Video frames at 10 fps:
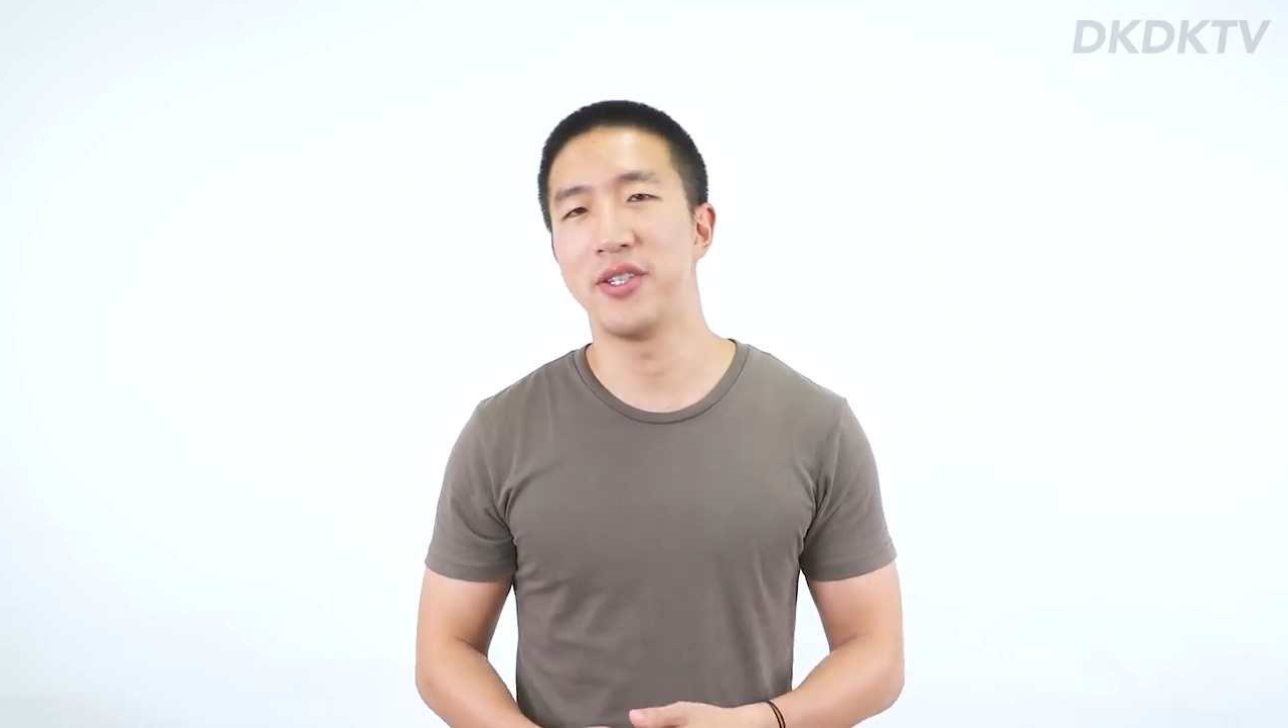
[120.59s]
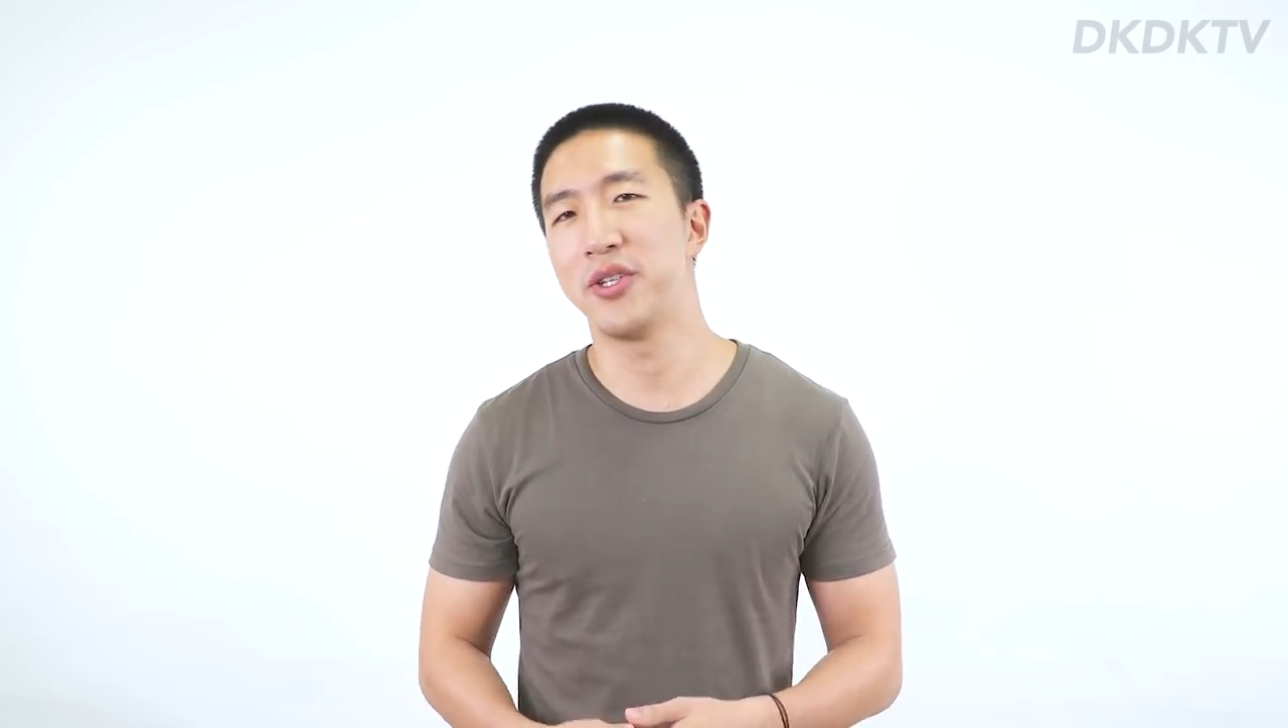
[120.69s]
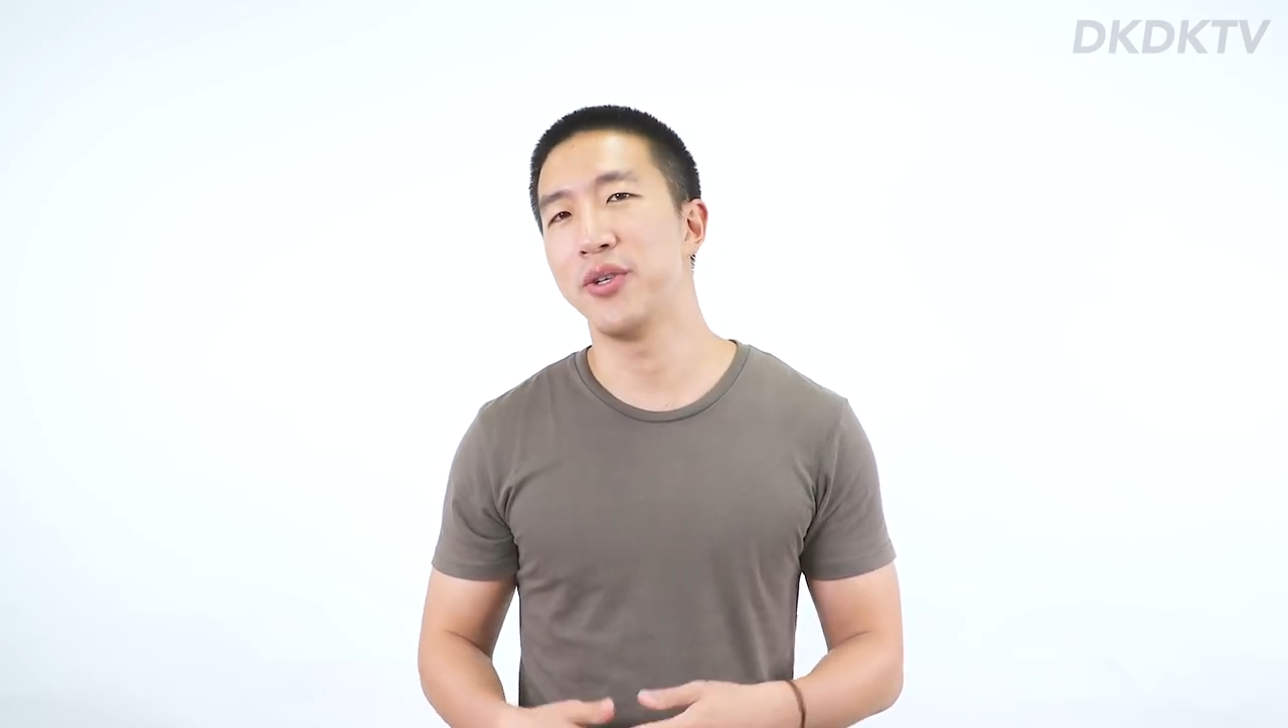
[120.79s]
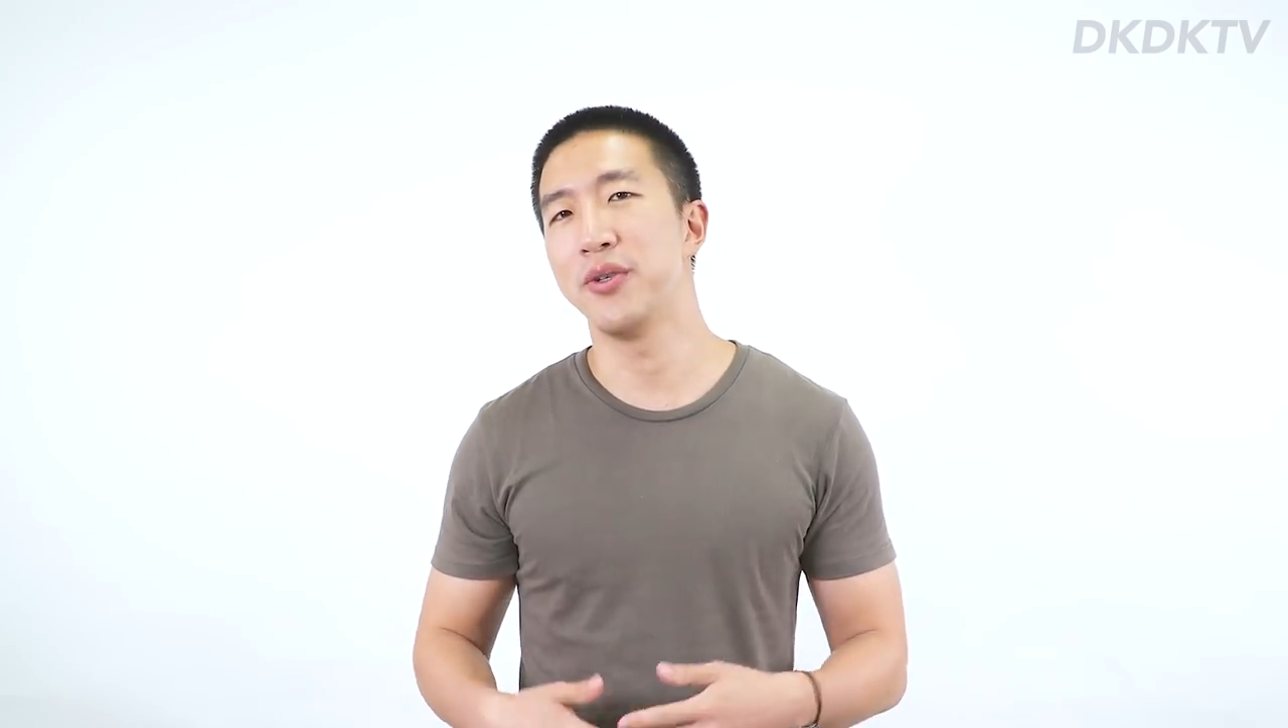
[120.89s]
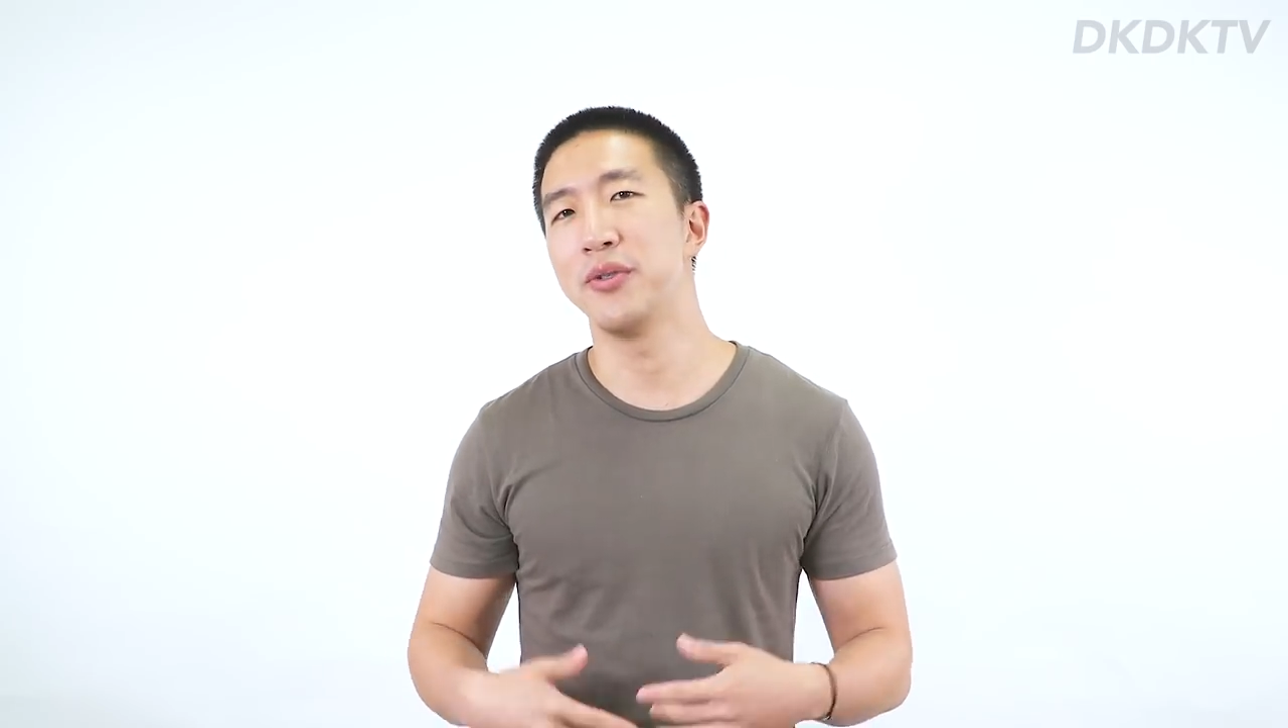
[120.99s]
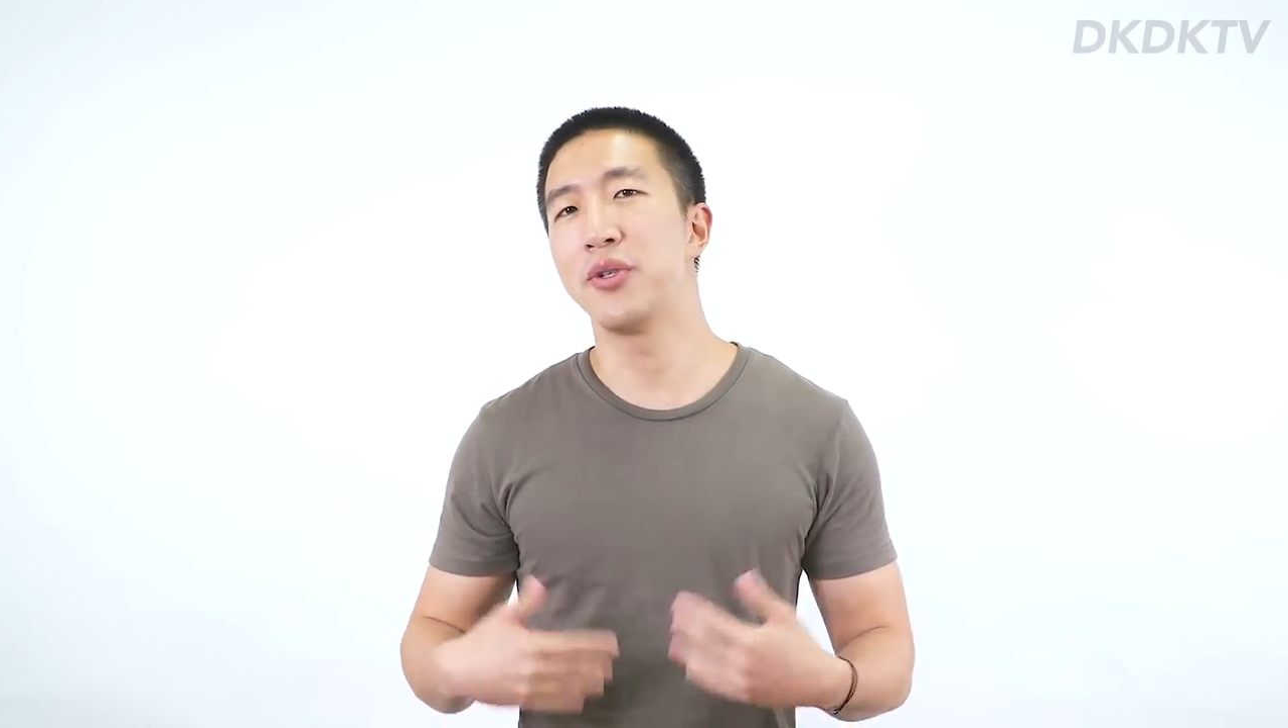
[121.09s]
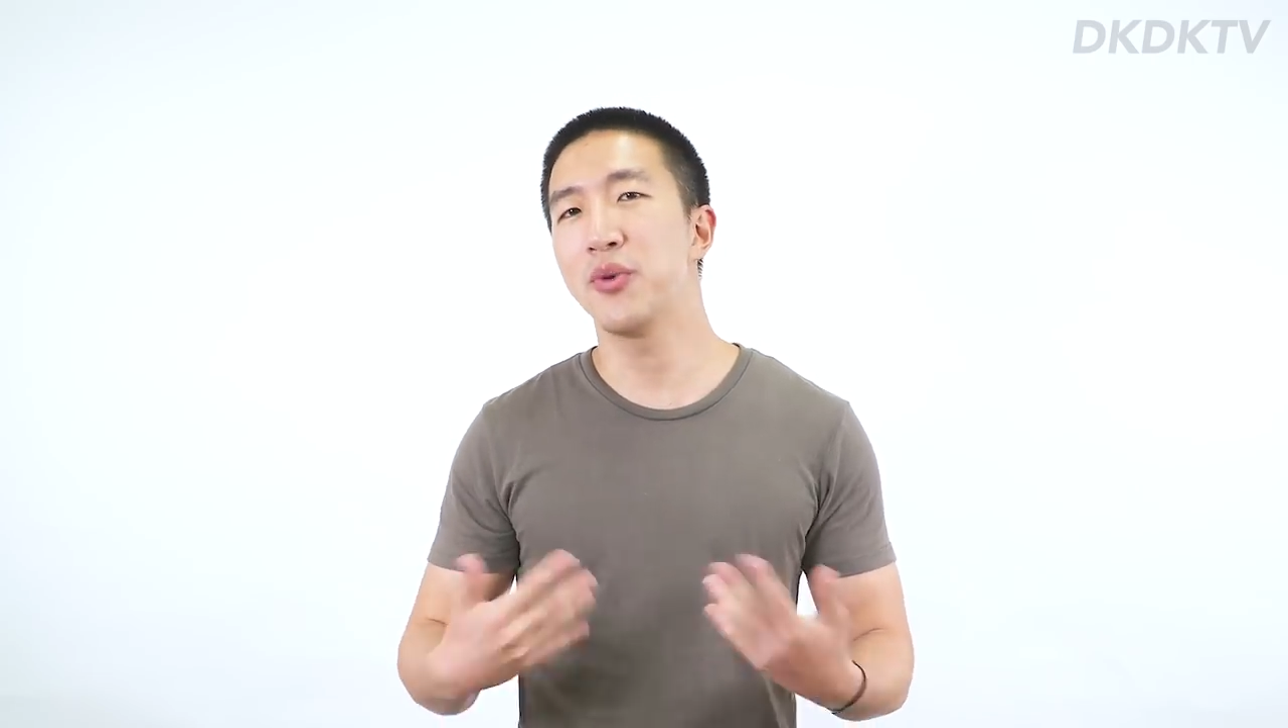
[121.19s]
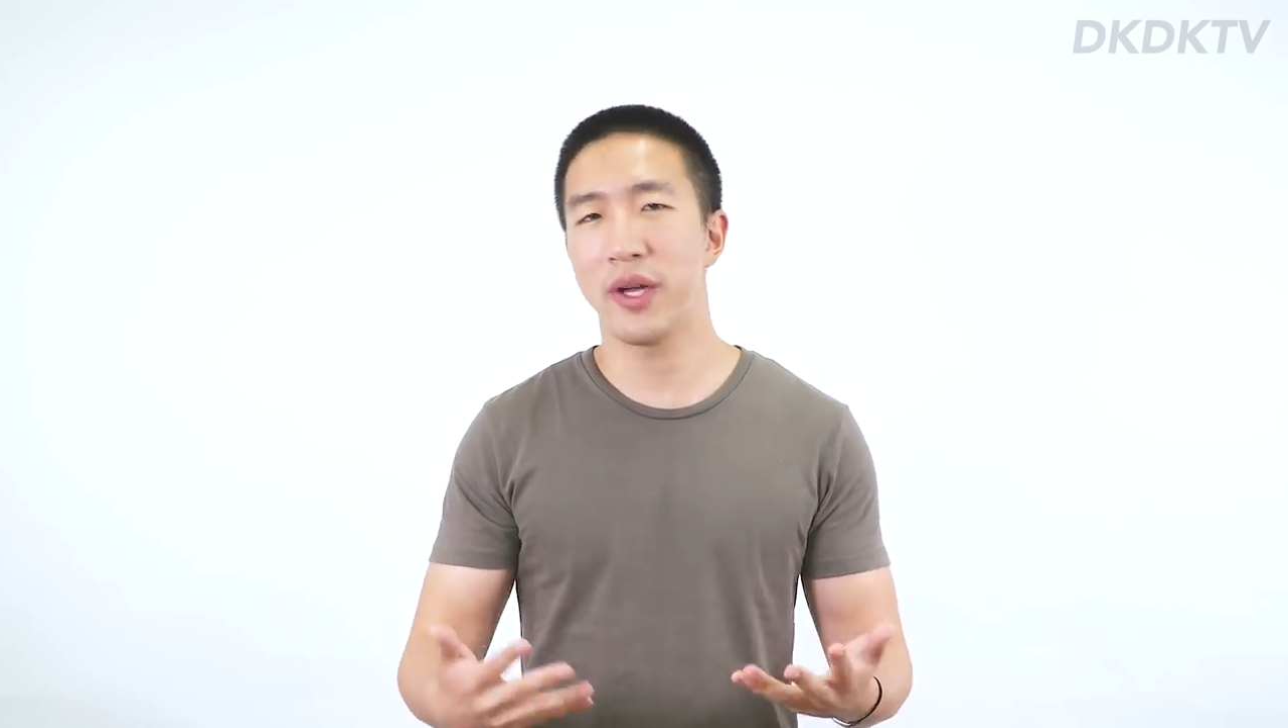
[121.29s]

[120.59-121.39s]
to do